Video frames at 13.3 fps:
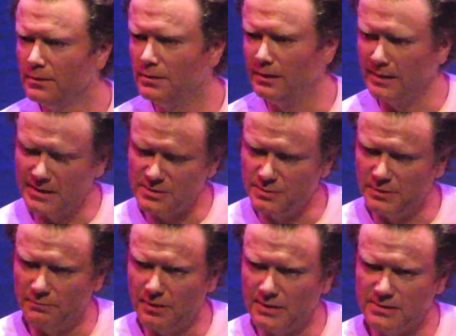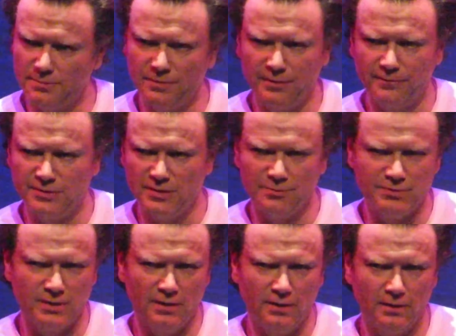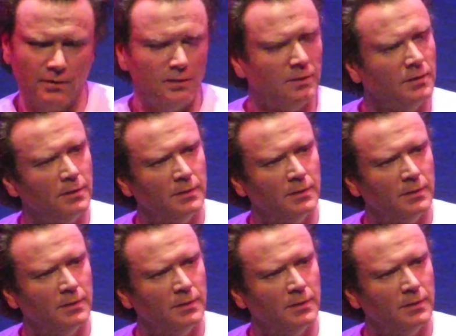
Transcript: Dean asked me to write something for Jim Sheridan.